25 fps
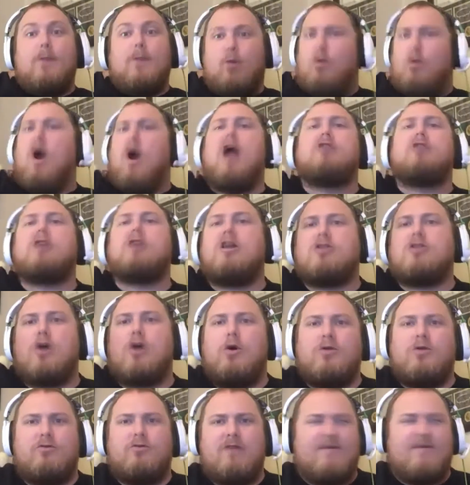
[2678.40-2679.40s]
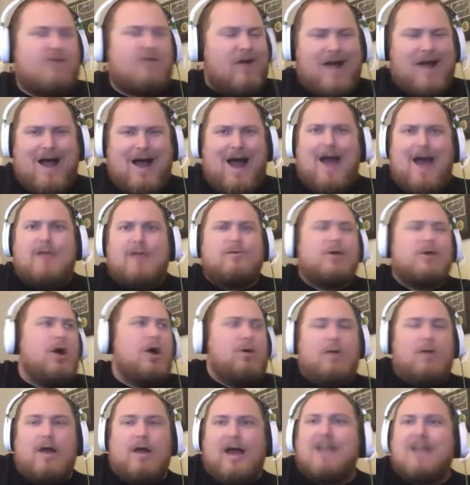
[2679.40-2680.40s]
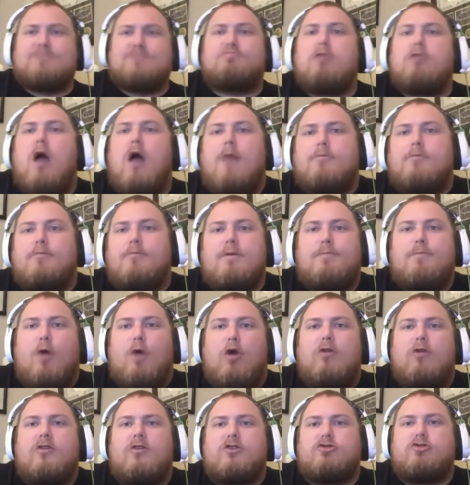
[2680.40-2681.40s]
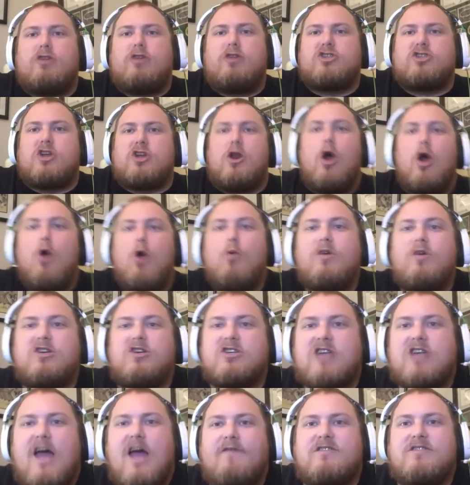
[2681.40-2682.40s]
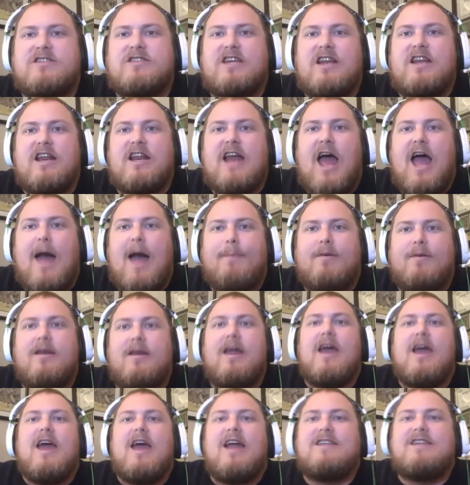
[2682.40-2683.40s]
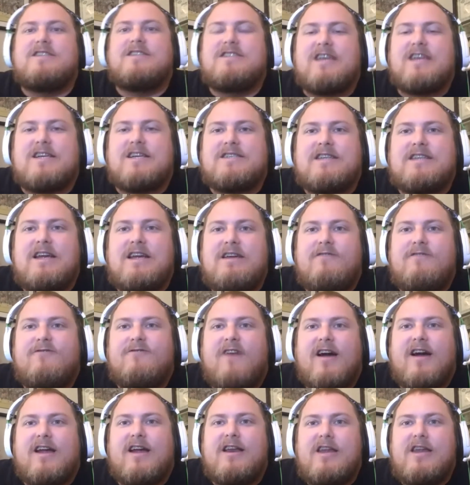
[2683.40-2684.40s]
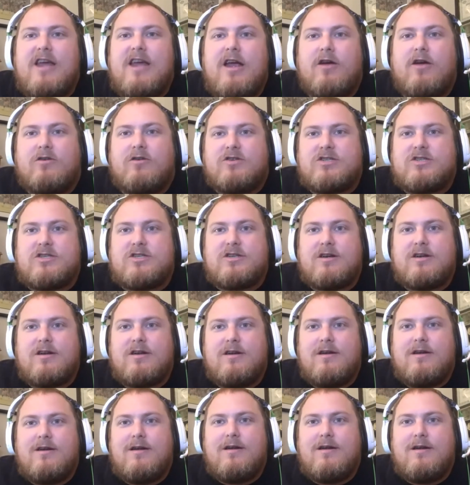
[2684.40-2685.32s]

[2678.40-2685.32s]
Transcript: Why'd they throw in the river? I don't know. That's probably part of the tradition. We just haven't seen it happen in sixteen fucking years. They